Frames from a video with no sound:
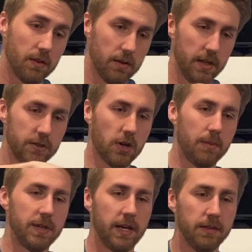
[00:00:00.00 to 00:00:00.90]
it is
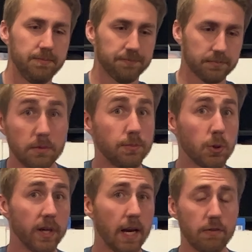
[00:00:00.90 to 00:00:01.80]
carbonated.
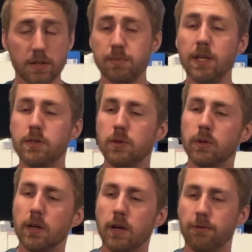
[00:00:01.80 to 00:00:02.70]
So I gave this mead to
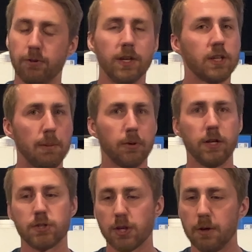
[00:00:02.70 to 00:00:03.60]
a friend a couple
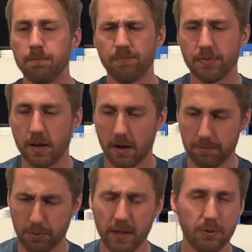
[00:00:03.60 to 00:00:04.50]
years ago,
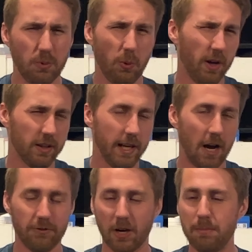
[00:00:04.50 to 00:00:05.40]
pretty quickly
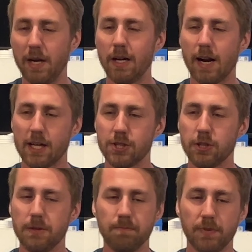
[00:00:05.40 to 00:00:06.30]
after I made it
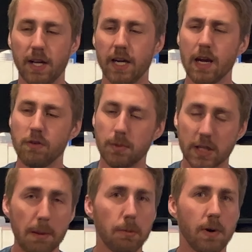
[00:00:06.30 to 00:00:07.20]
actually, and I gave him a
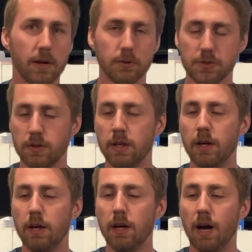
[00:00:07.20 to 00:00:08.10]
couple bottles.
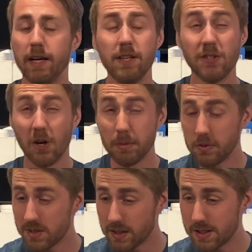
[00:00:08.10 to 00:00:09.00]
I didn't tell him it
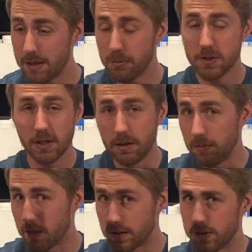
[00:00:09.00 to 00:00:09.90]
was 16%
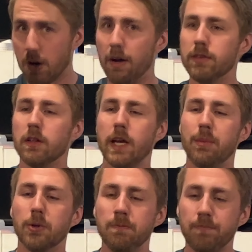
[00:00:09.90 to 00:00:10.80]
because it's on the
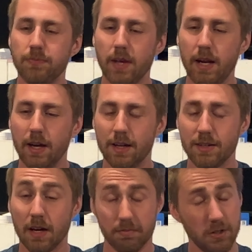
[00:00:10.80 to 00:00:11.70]
label, and
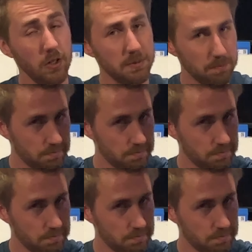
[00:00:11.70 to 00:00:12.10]
the dude's